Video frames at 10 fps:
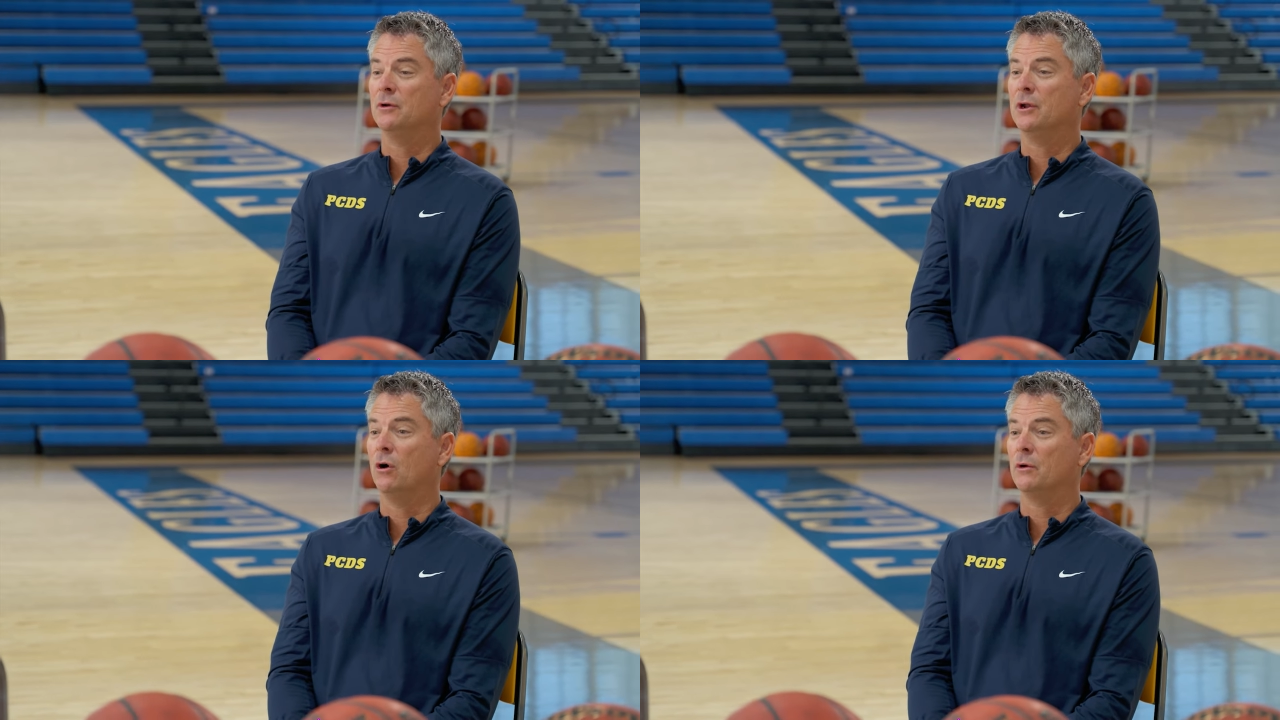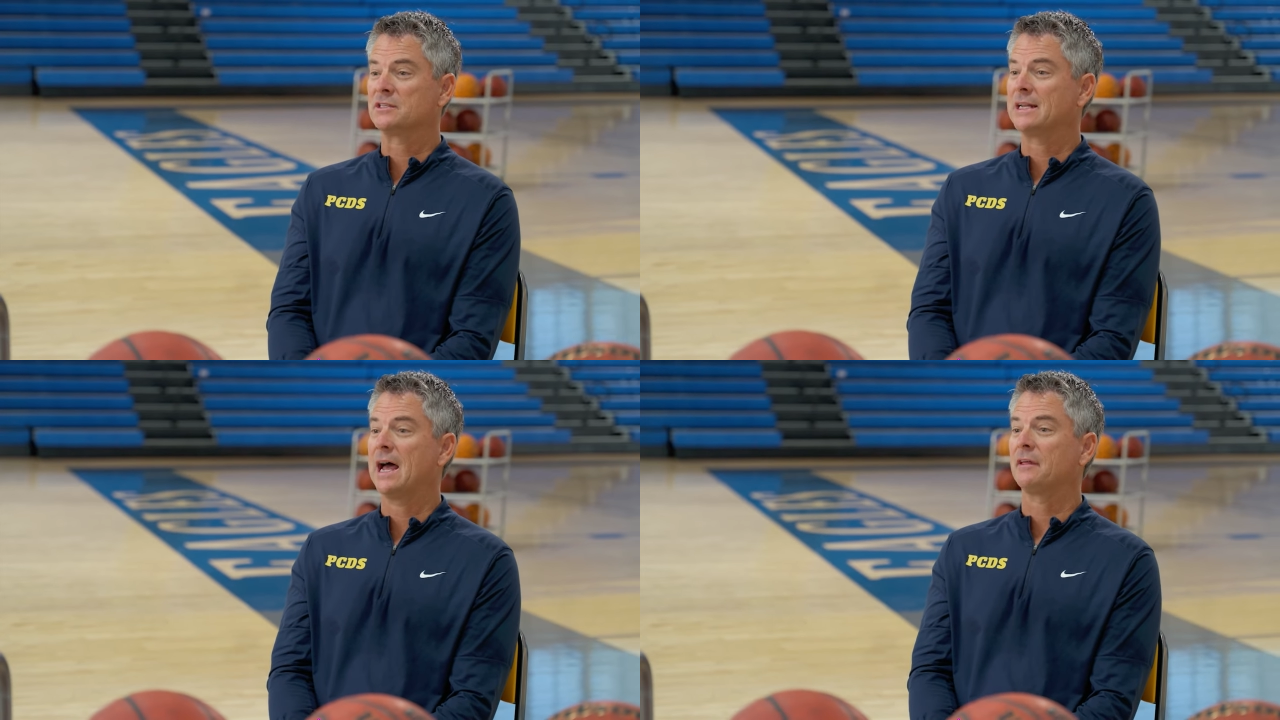I
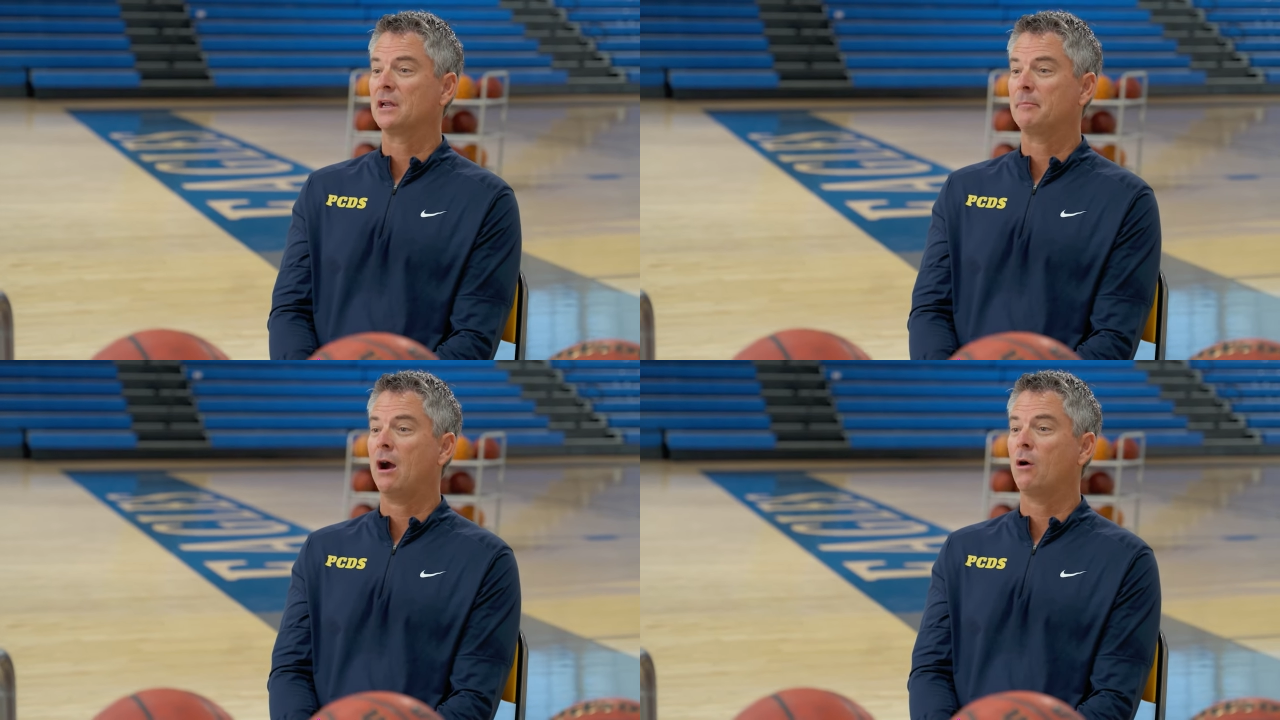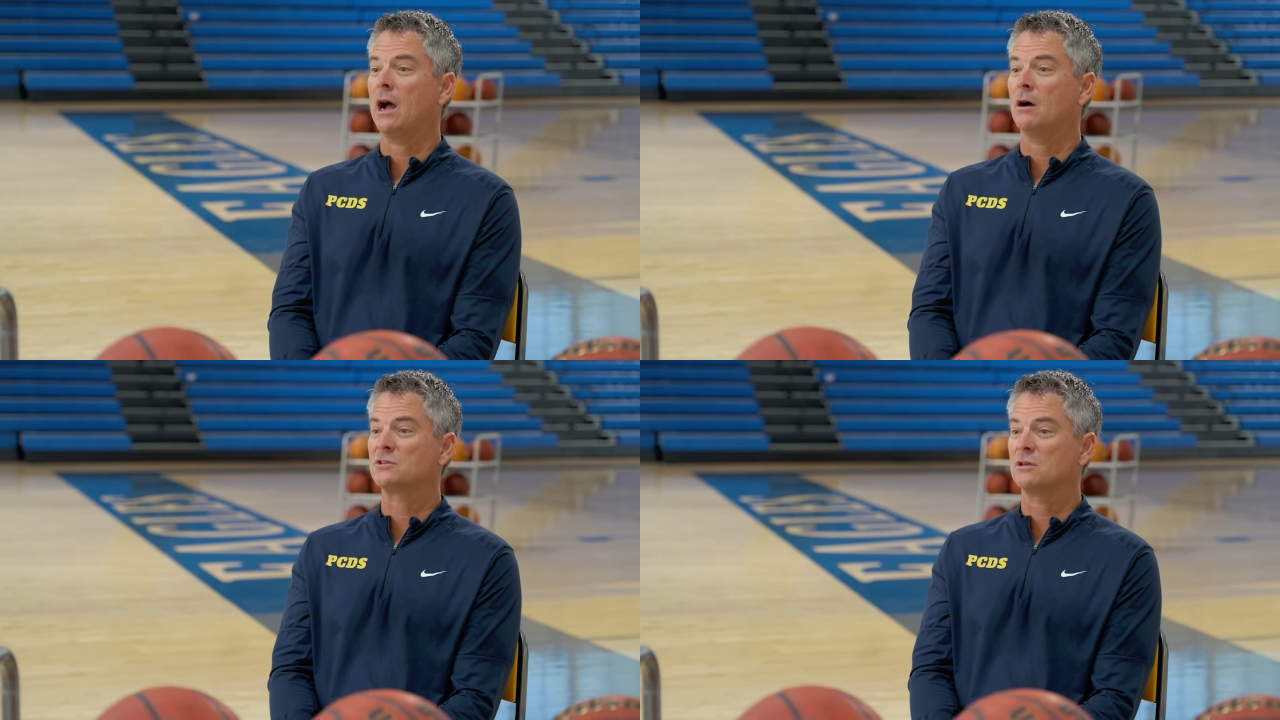frame part of the
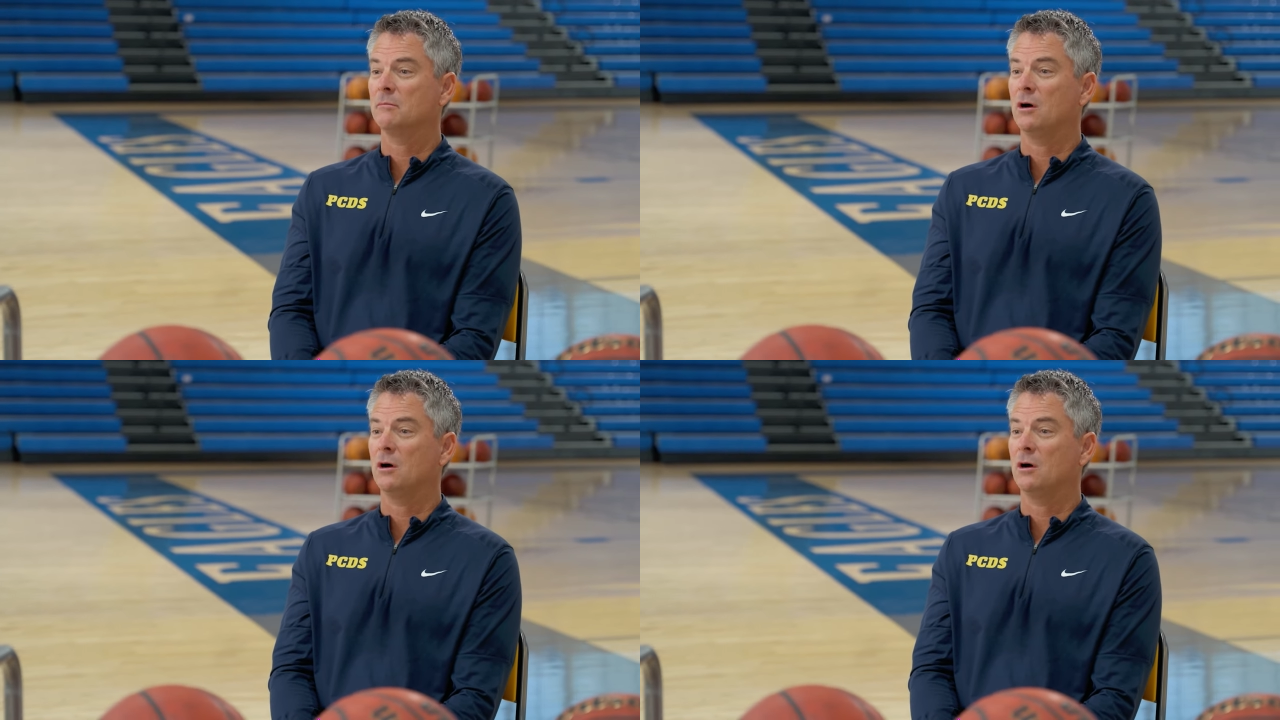rack at the